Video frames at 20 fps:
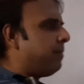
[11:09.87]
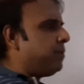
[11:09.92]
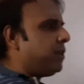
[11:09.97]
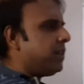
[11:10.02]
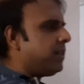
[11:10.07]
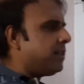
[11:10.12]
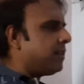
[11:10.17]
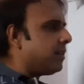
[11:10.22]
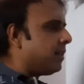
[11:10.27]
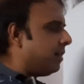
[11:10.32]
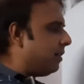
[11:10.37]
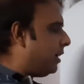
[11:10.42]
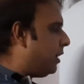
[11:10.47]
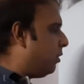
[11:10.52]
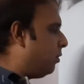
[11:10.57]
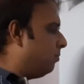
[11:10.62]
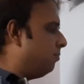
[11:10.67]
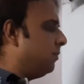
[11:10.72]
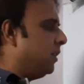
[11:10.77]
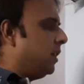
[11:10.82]
just
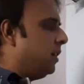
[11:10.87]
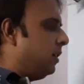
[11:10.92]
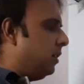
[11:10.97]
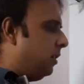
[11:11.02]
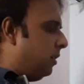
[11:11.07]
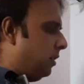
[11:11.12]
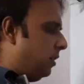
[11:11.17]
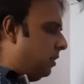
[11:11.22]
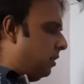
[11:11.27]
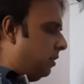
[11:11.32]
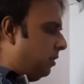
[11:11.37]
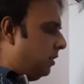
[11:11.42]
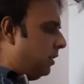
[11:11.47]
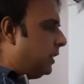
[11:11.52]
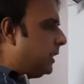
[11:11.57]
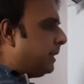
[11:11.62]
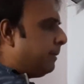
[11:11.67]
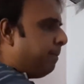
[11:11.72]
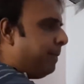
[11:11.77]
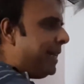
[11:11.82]

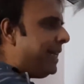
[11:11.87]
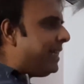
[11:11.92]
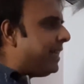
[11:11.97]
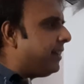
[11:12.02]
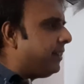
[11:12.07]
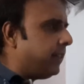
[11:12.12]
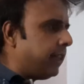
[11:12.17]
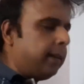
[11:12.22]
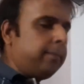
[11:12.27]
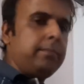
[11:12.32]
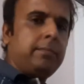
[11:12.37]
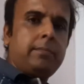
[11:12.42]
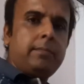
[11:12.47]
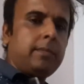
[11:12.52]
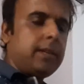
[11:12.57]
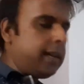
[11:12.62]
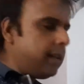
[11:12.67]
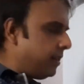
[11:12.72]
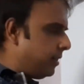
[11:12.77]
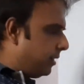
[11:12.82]
splitted them
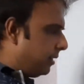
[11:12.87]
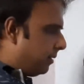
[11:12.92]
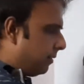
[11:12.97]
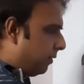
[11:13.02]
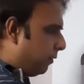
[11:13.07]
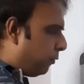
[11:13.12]
in